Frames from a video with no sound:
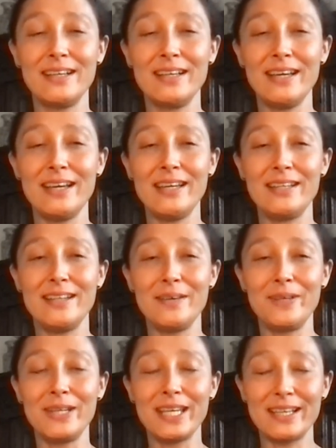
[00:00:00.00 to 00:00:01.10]
And that
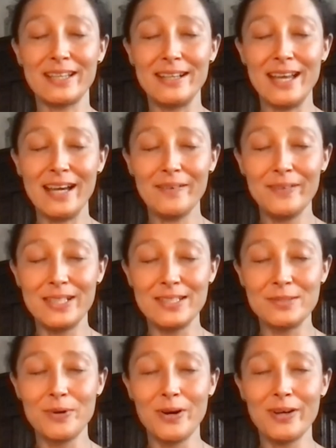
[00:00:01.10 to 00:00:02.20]
we can connect with
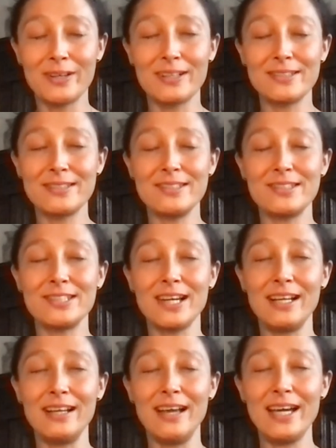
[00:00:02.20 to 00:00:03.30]
these waters and
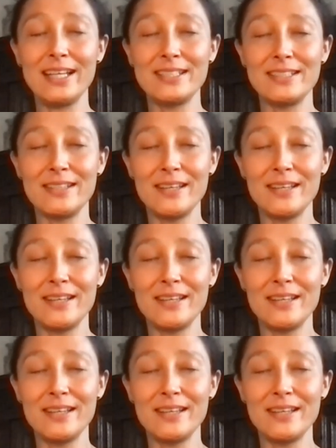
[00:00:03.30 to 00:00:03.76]
shine light